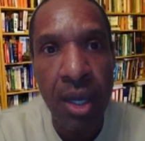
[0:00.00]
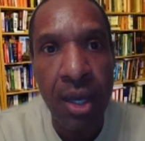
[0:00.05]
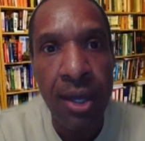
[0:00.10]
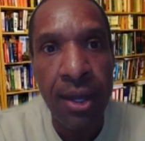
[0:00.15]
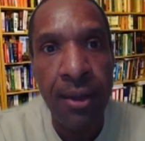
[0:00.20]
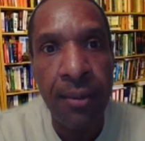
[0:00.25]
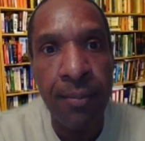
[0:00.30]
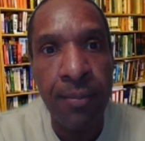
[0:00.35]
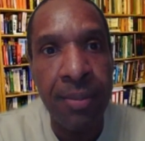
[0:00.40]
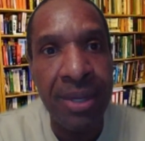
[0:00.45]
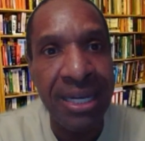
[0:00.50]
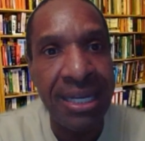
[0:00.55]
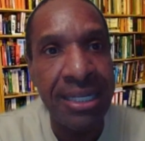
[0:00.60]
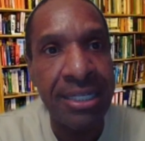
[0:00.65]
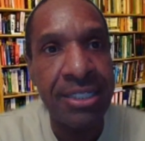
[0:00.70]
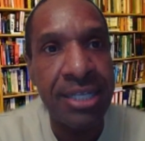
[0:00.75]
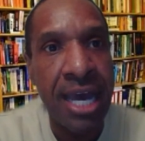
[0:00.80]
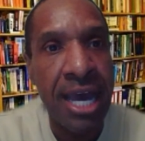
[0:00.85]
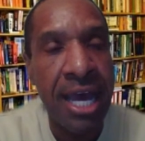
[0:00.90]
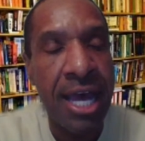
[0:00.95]
many
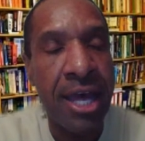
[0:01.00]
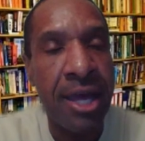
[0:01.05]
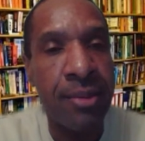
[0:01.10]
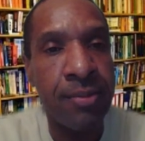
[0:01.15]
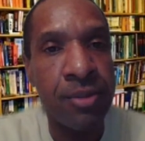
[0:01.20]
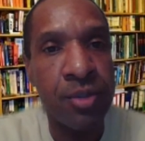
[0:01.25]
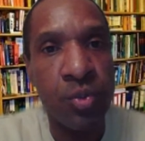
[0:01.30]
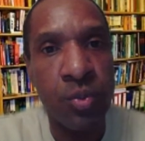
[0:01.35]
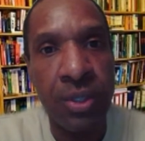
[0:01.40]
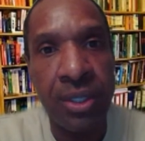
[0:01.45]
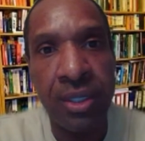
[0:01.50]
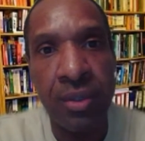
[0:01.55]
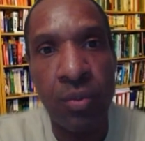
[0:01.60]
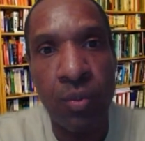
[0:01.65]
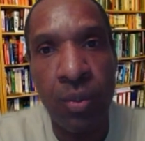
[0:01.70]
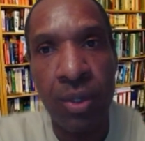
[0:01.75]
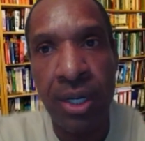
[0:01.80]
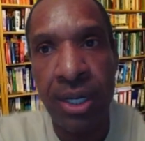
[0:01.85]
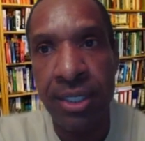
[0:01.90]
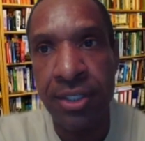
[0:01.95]
times
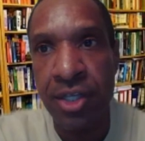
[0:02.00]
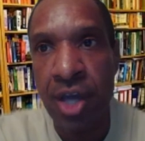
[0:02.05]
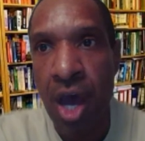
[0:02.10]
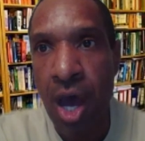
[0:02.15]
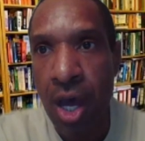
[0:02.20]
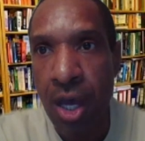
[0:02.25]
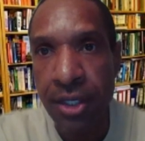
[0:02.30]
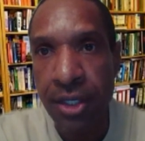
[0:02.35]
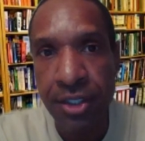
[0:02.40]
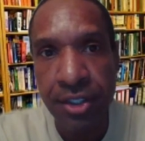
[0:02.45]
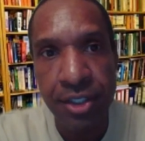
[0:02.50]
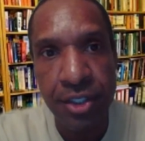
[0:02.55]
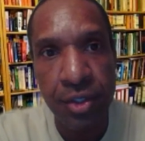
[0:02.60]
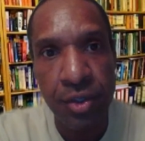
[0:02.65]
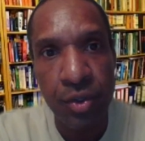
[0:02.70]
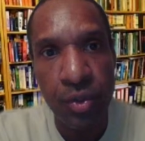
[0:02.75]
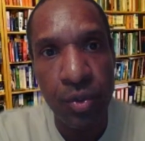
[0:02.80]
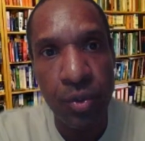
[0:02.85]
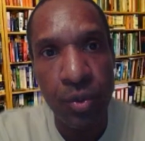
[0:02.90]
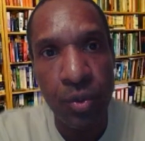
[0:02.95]
when I talk
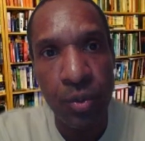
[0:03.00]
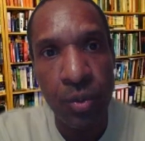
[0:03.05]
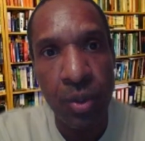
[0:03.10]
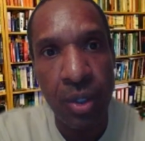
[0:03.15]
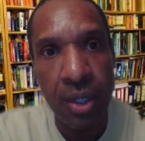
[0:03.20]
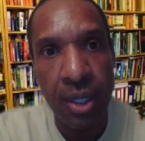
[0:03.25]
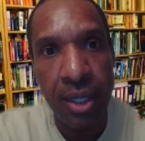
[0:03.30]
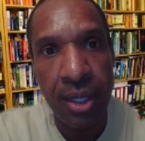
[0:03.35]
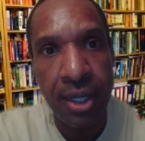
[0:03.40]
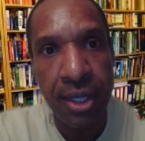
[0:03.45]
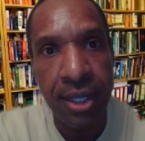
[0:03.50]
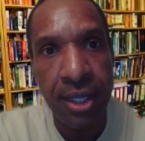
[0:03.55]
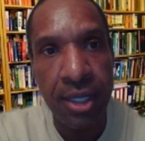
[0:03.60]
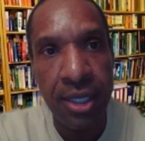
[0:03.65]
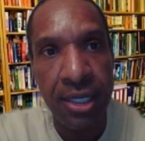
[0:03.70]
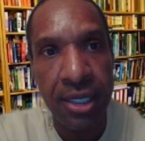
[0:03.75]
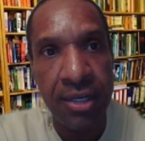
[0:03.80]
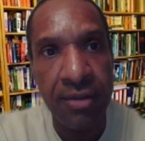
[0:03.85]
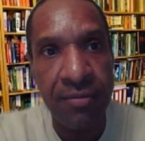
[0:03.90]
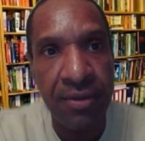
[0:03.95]
to
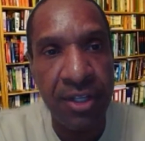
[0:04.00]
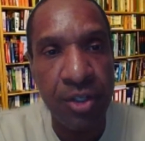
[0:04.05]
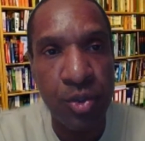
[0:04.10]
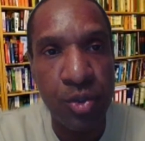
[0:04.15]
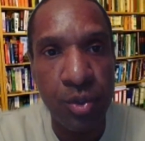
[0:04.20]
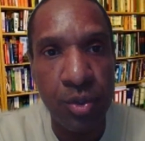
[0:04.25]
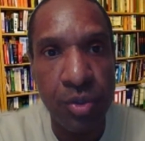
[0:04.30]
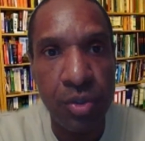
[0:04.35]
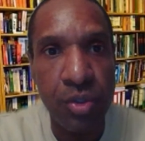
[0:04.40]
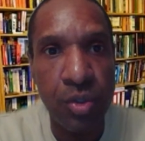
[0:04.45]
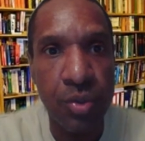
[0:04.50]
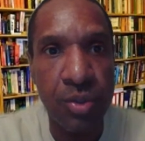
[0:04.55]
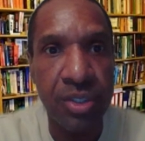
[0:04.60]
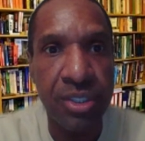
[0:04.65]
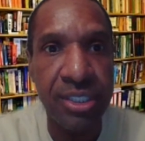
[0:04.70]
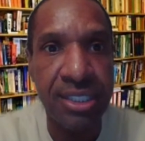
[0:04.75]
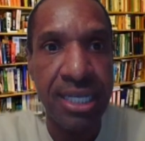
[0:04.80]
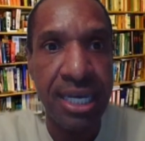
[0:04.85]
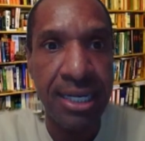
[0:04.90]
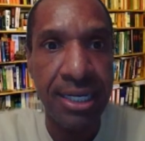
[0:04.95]
individuals who are
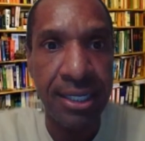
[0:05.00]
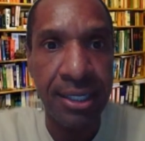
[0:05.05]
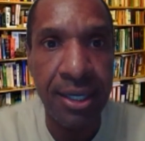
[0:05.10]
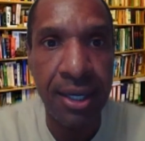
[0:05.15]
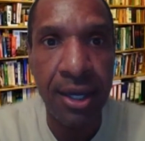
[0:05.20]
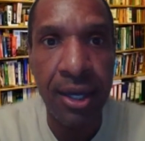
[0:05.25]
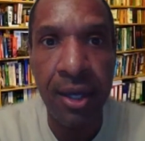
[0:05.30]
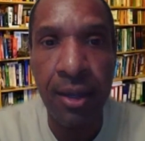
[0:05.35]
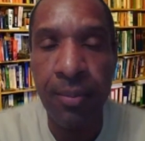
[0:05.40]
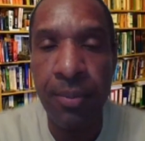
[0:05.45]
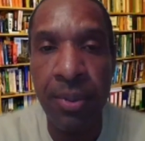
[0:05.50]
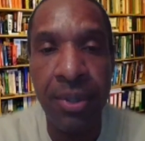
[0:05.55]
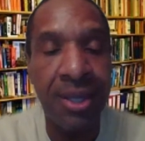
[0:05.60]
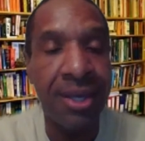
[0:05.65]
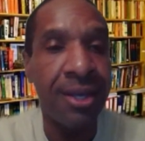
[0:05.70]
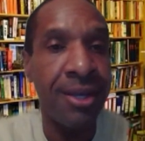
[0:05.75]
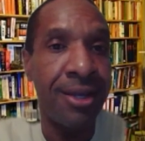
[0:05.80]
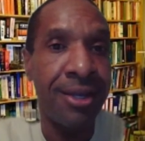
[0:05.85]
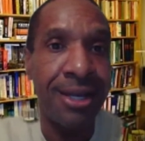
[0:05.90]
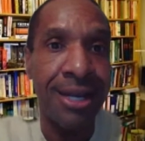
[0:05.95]
setting up
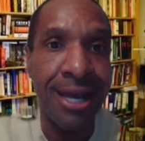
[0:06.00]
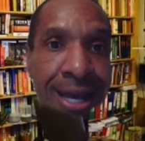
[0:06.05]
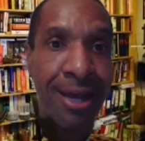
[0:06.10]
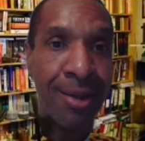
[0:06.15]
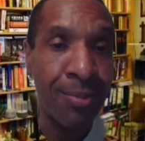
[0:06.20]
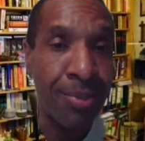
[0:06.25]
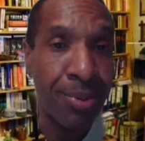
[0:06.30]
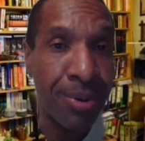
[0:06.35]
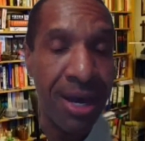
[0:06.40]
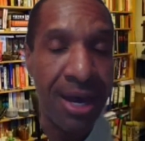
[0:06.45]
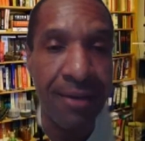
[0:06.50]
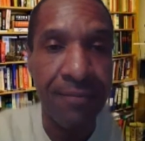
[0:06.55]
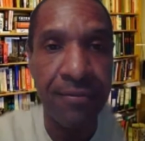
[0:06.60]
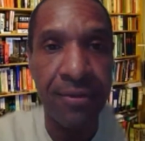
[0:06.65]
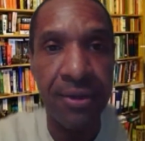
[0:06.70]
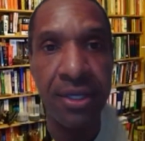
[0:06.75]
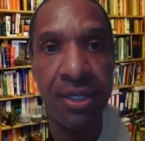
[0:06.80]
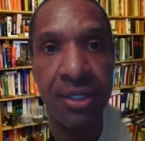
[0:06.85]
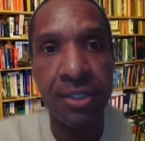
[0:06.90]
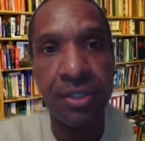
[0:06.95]

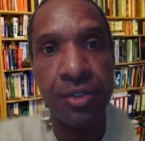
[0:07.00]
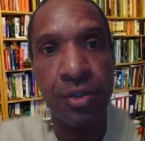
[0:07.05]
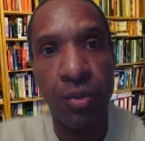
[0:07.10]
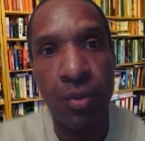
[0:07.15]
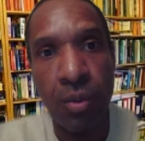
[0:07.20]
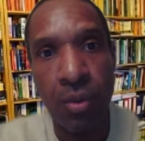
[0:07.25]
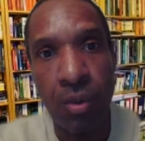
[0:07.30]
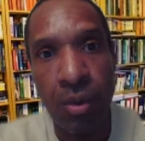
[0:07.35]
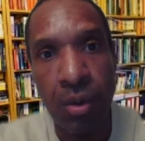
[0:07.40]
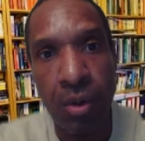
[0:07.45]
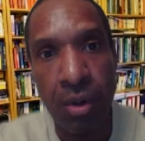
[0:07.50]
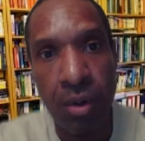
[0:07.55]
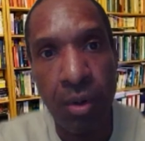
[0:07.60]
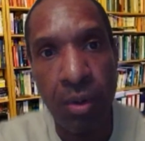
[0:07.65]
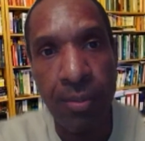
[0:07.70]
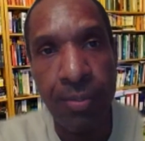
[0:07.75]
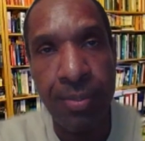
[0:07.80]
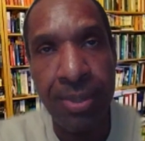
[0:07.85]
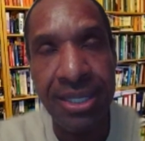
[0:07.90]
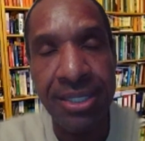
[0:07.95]
nonprofits or
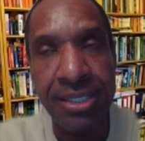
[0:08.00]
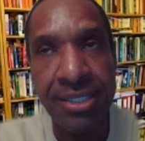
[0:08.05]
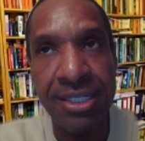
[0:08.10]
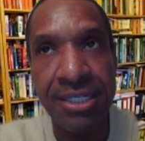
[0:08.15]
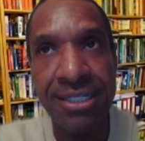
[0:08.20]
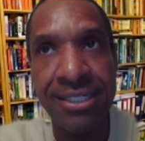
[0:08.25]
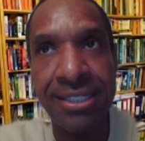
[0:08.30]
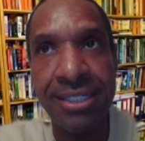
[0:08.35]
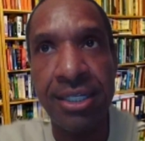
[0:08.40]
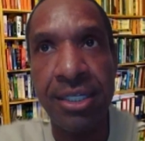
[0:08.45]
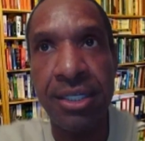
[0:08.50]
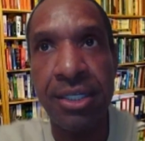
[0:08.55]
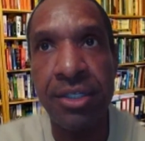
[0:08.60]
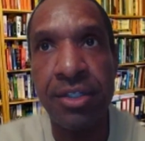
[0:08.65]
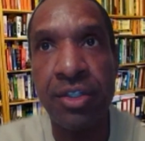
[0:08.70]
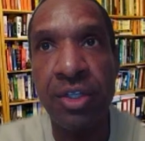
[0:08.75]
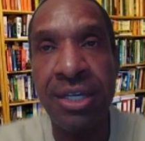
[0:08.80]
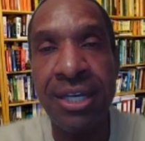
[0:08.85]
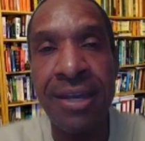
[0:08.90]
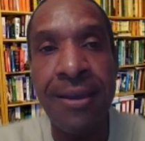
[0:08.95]

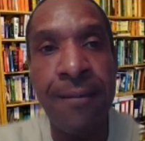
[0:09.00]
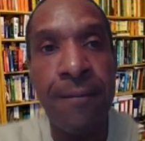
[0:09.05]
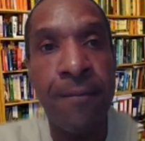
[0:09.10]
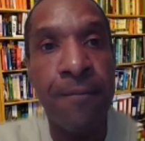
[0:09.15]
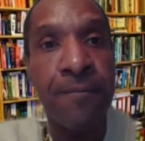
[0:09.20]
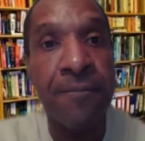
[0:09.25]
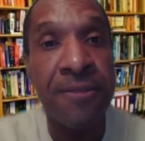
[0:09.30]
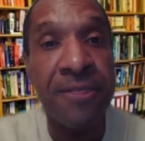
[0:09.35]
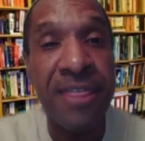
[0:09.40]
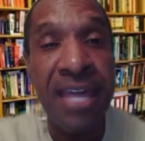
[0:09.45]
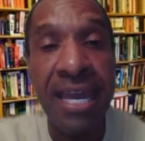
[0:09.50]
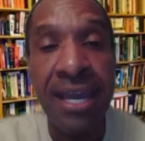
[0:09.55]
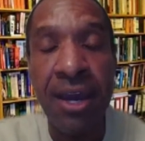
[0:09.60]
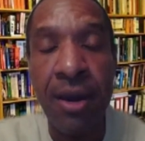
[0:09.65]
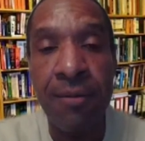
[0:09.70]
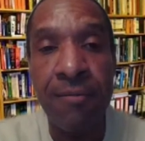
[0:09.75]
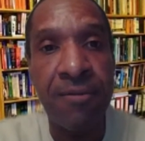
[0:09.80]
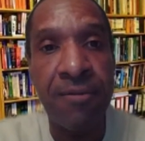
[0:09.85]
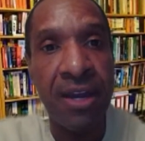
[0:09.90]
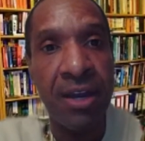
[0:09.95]
businesses, they
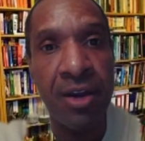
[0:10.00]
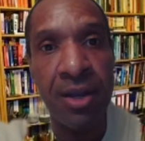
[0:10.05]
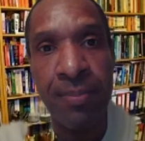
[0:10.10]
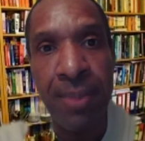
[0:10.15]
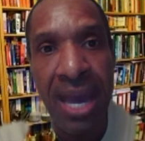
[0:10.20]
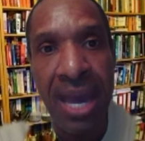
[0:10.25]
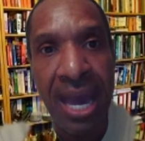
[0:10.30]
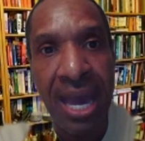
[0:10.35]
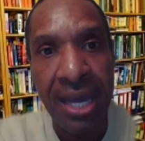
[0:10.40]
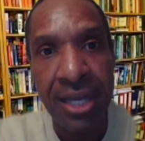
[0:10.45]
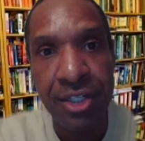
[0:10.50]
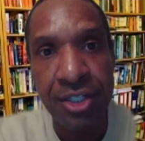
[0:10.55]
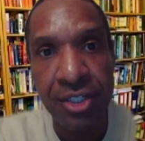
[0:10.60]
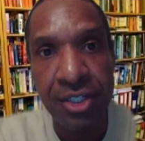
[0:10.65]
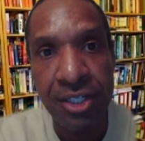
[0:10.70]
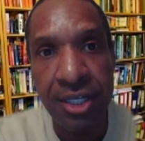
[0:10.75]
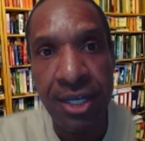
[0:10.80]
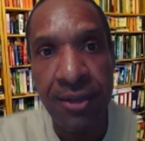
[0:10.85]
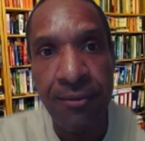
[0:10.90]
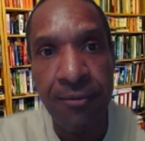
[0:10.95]
are very
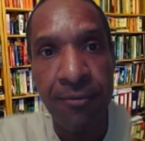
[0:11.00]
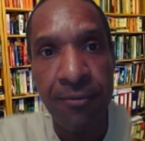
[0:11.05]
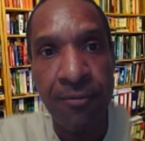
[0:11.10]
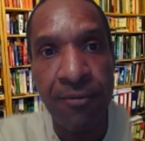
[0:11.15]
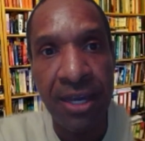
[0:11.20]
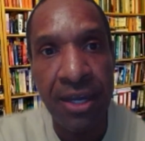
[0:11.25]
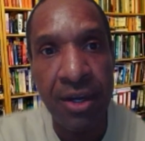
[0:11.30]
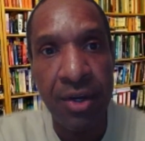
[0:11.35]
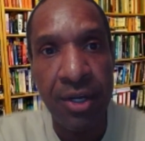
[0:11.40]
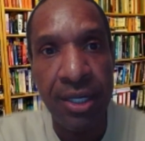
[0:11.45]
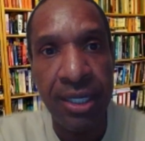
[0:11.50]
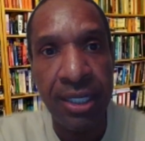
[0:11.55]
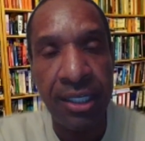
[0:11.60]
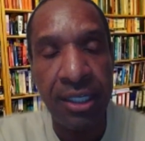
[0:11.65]
passionate, they're